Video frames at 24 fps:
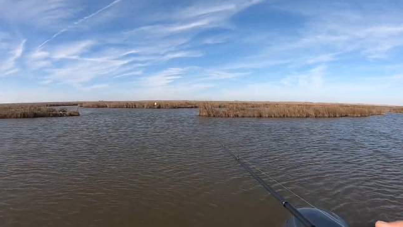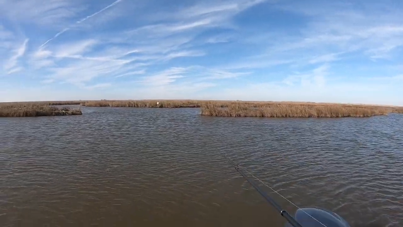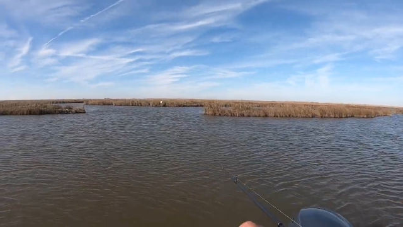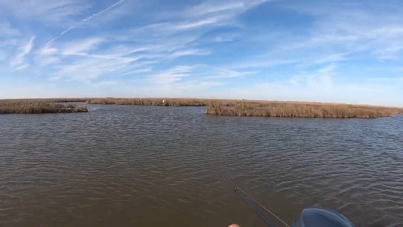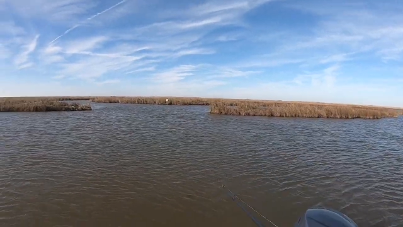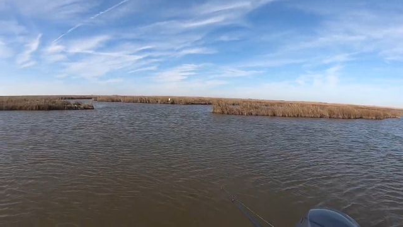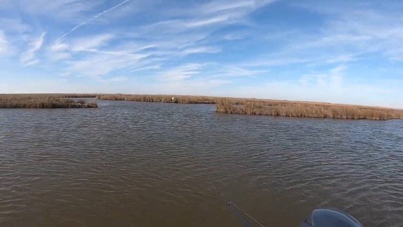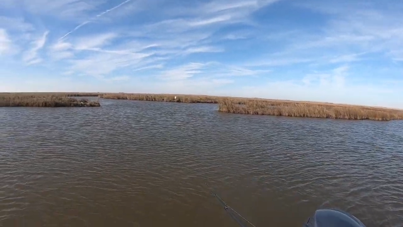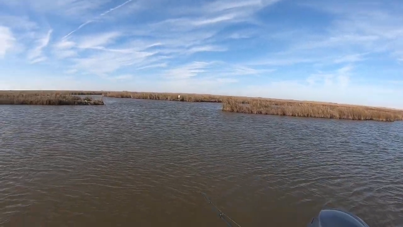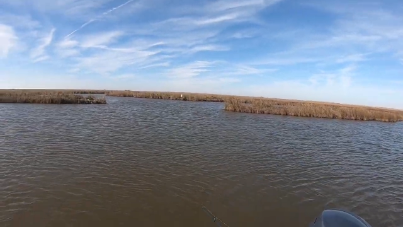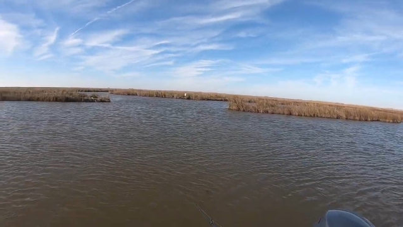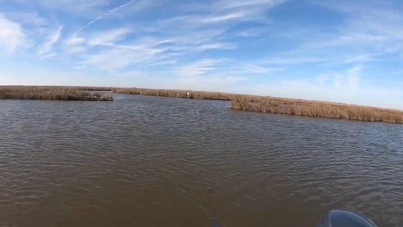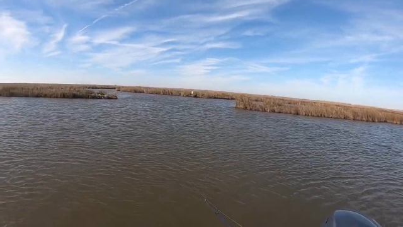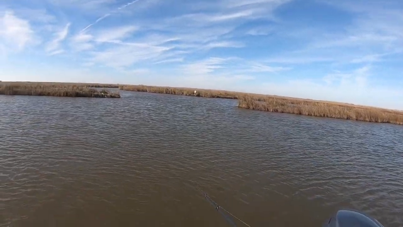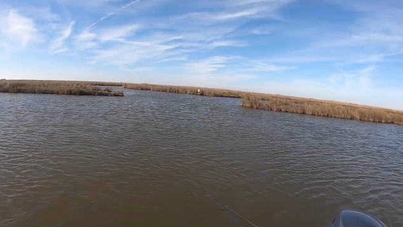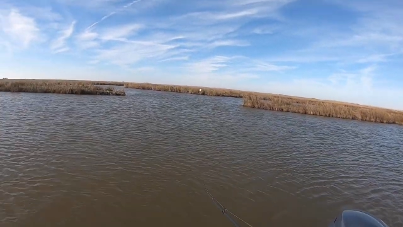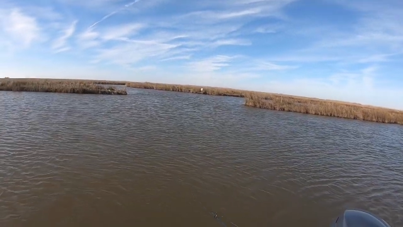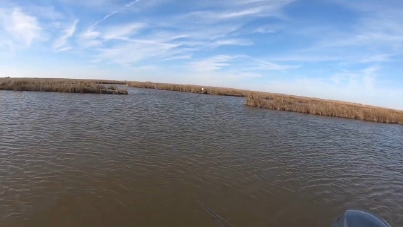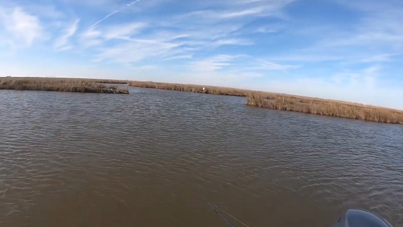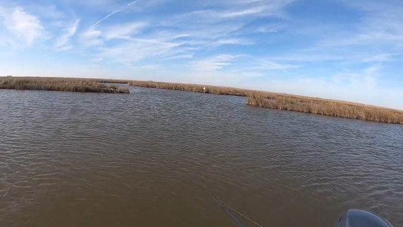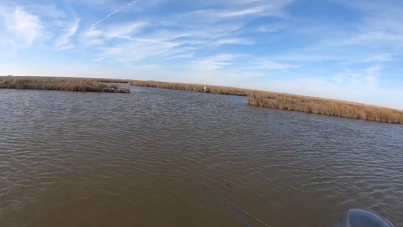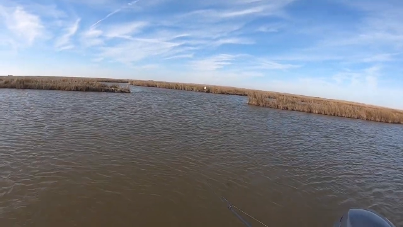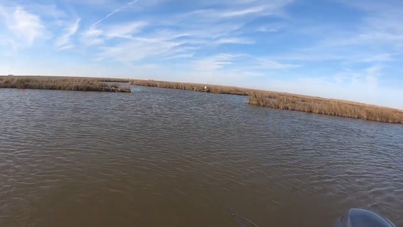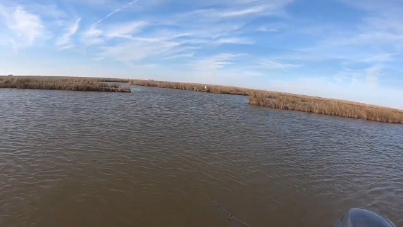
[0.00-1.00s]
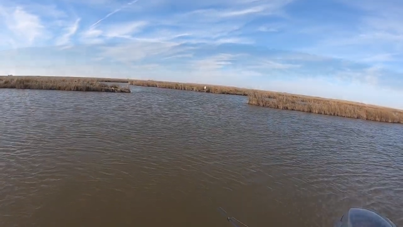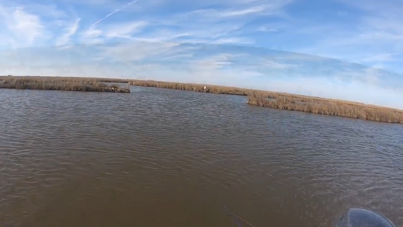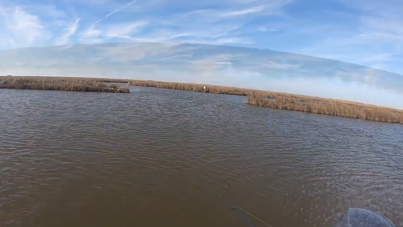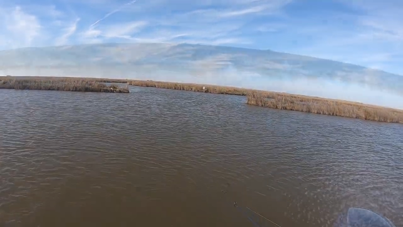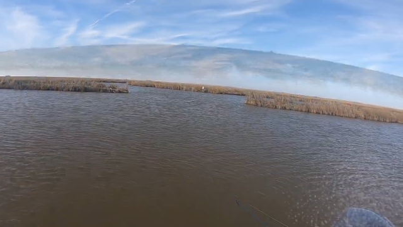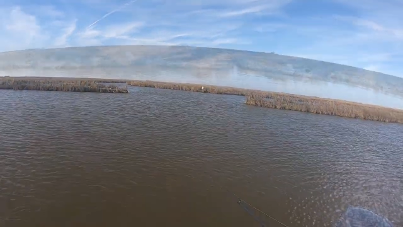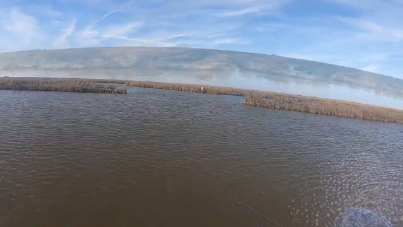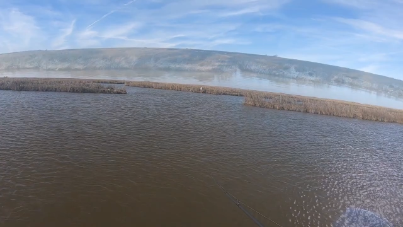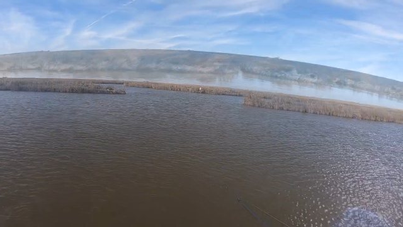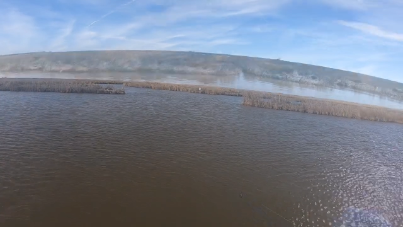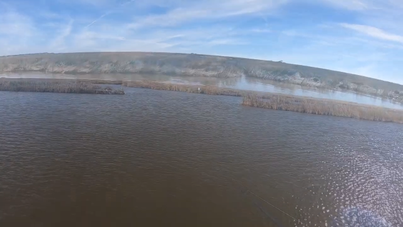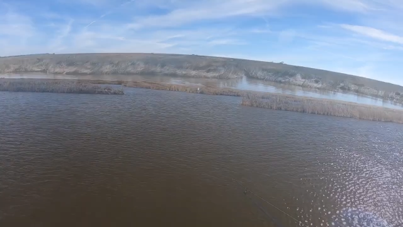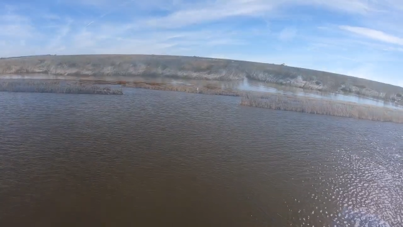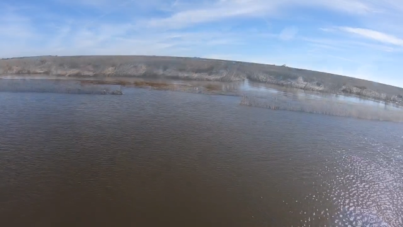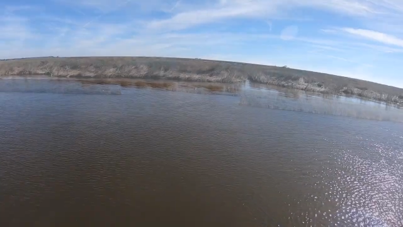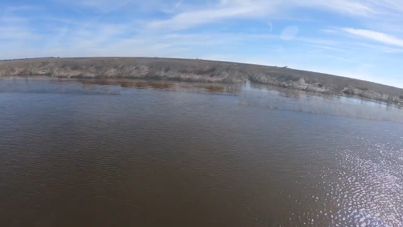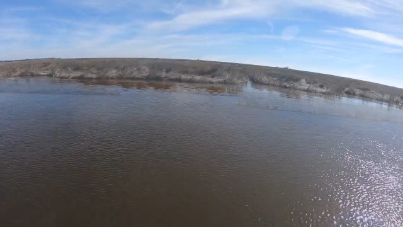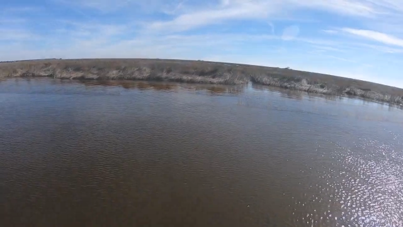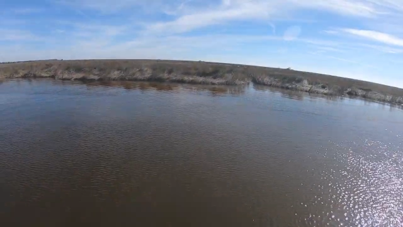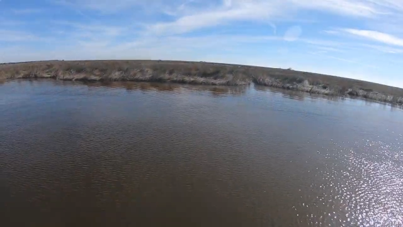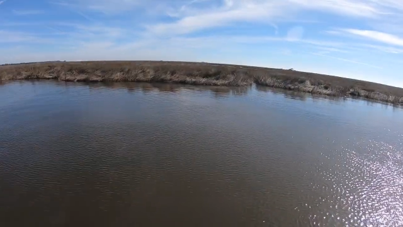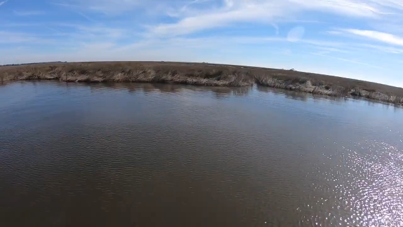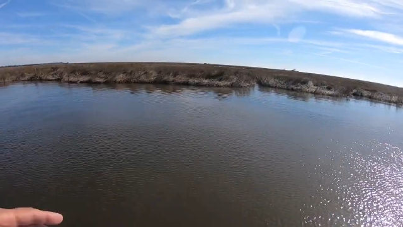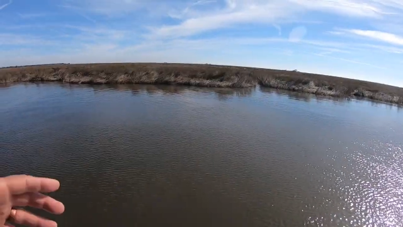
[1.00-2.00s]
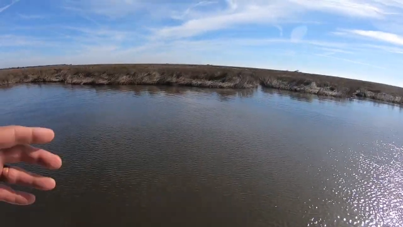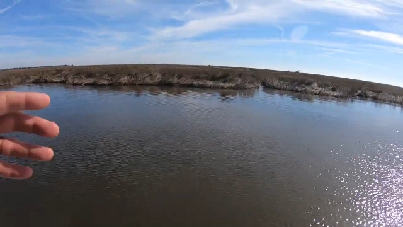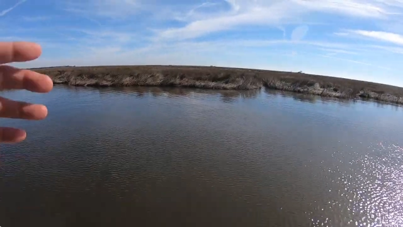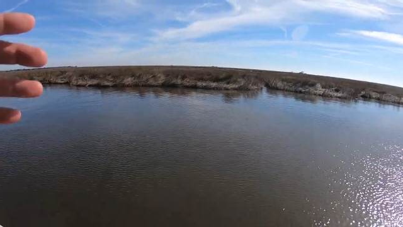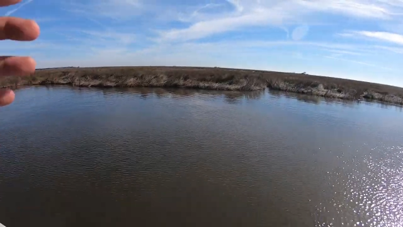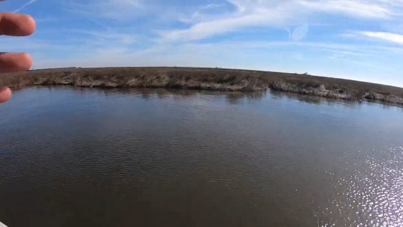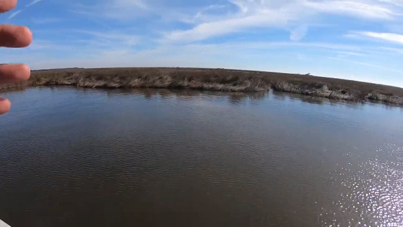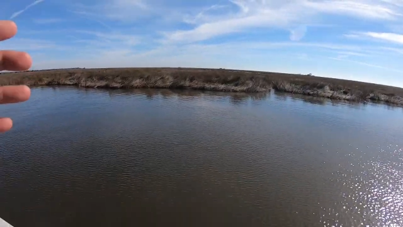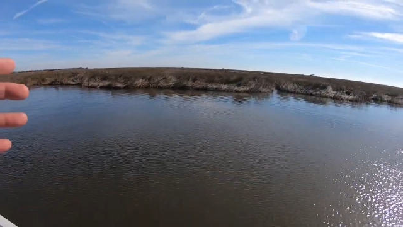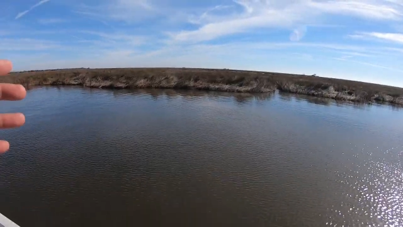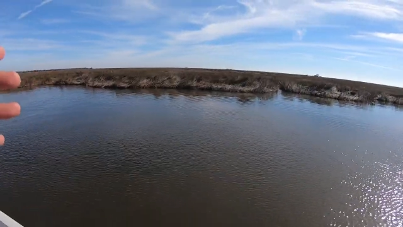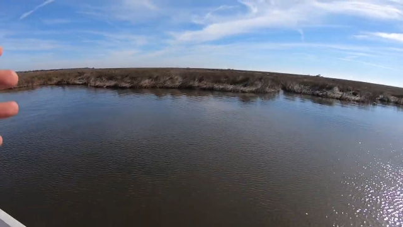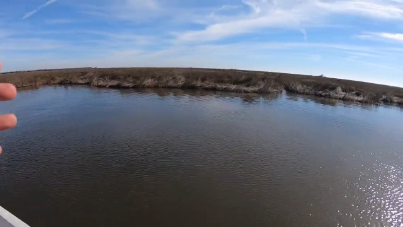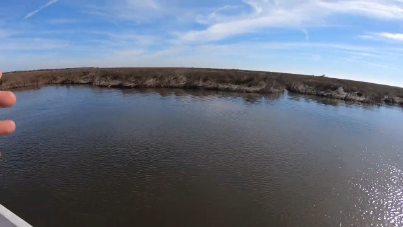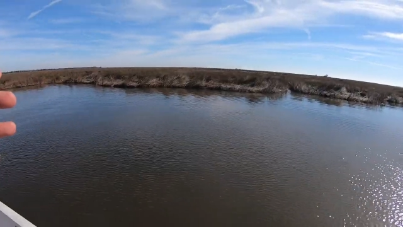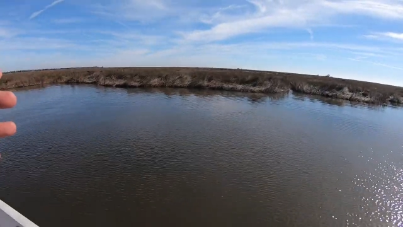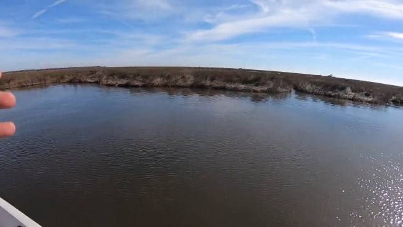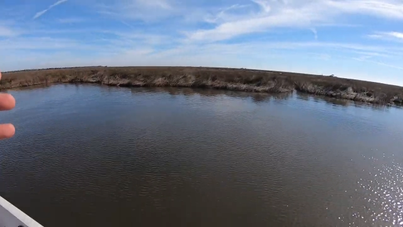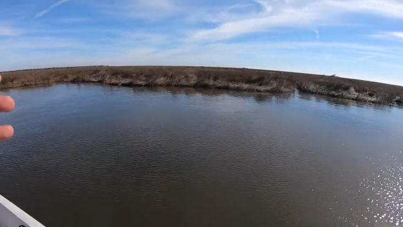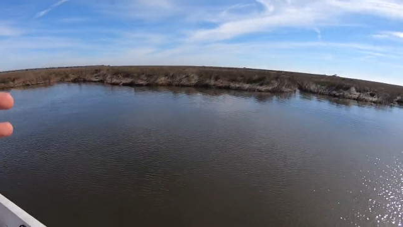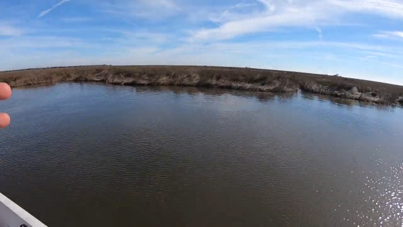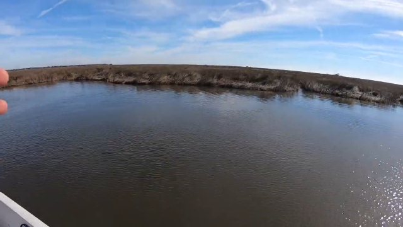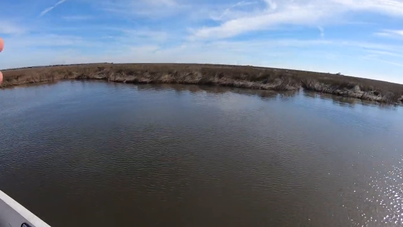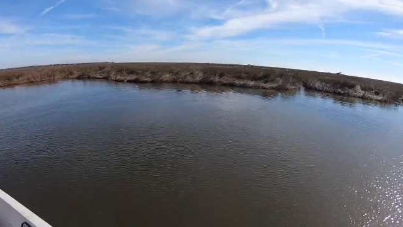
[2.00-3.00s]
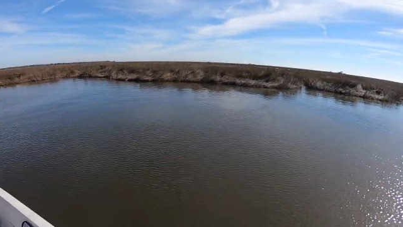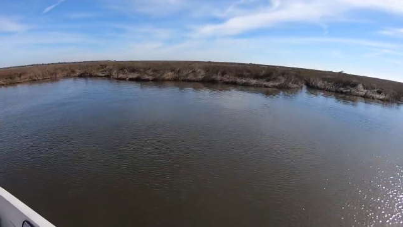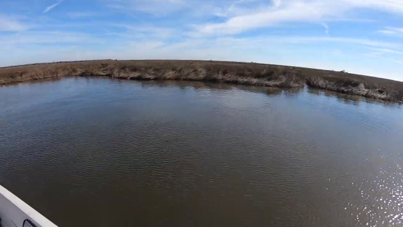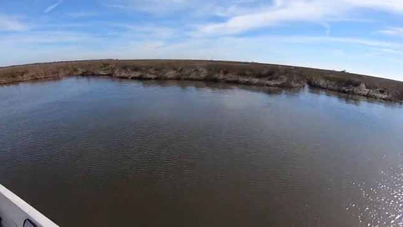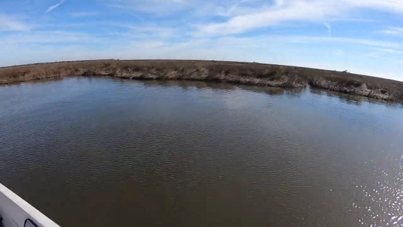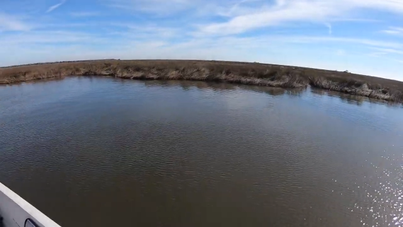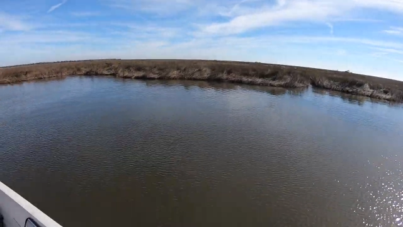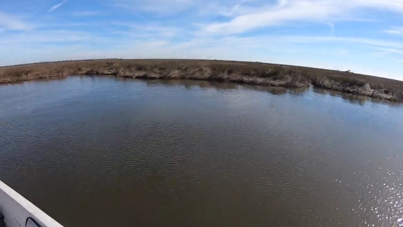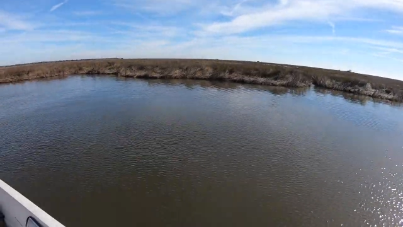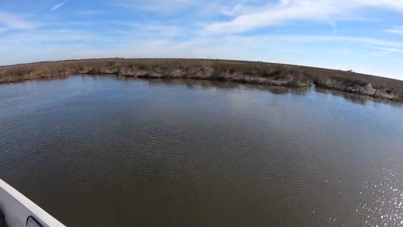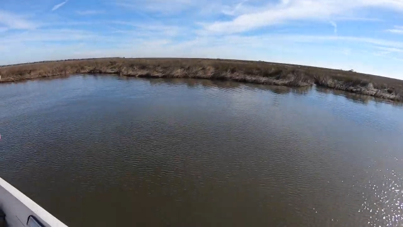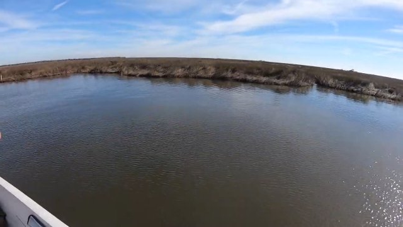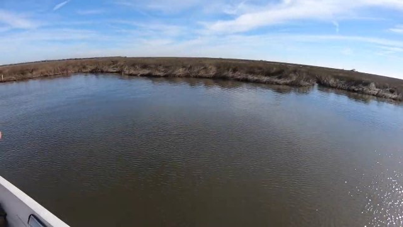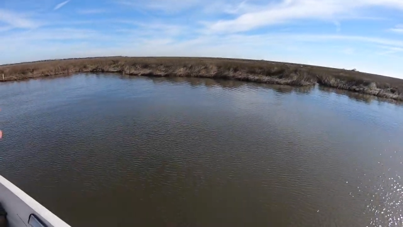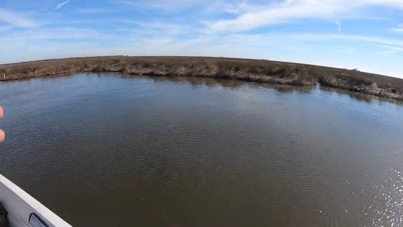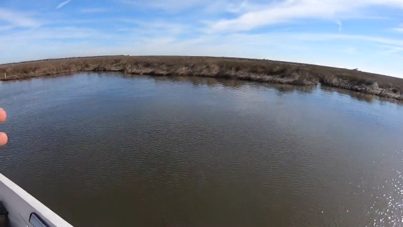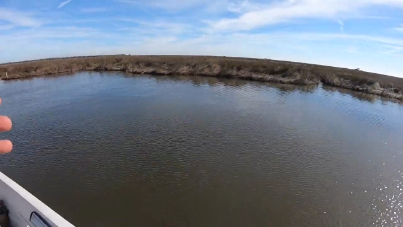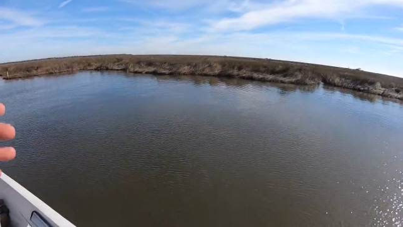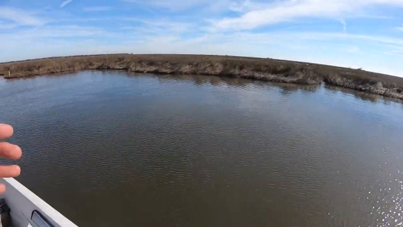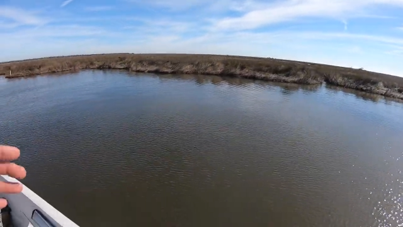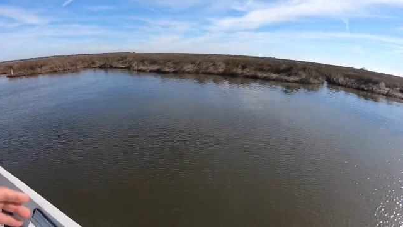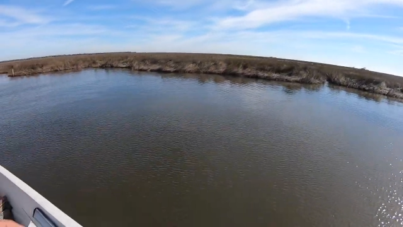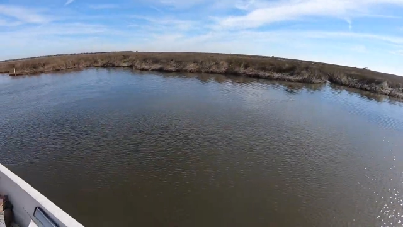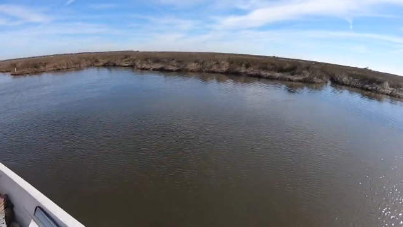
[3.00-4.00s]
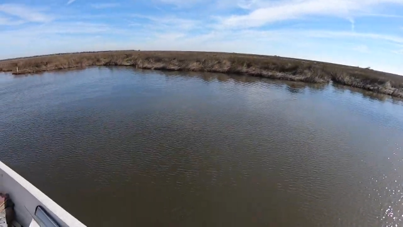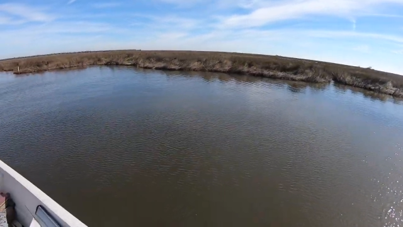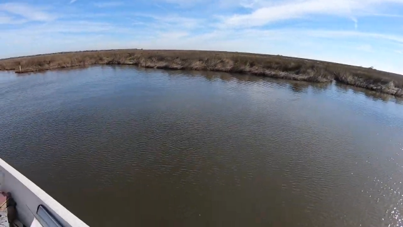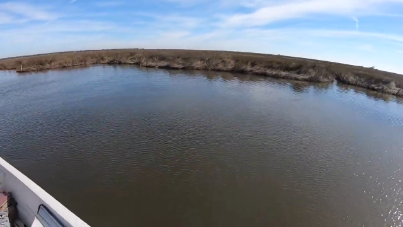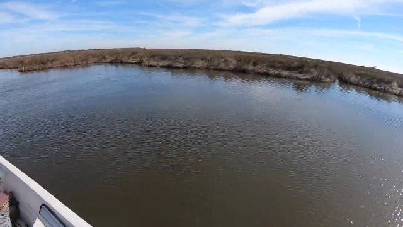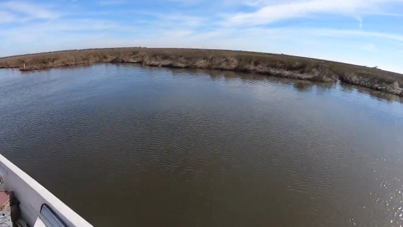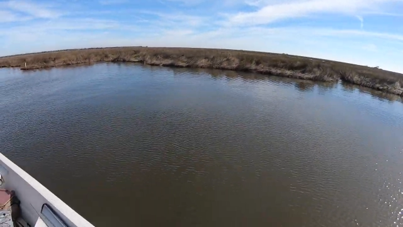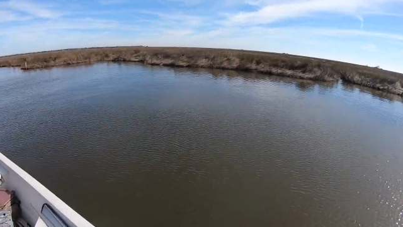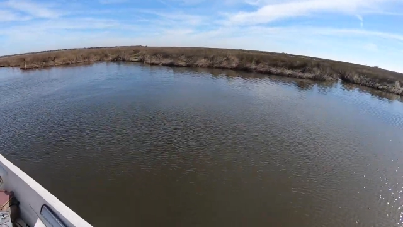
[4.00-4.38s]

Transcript: Nobody's mouth can be seen.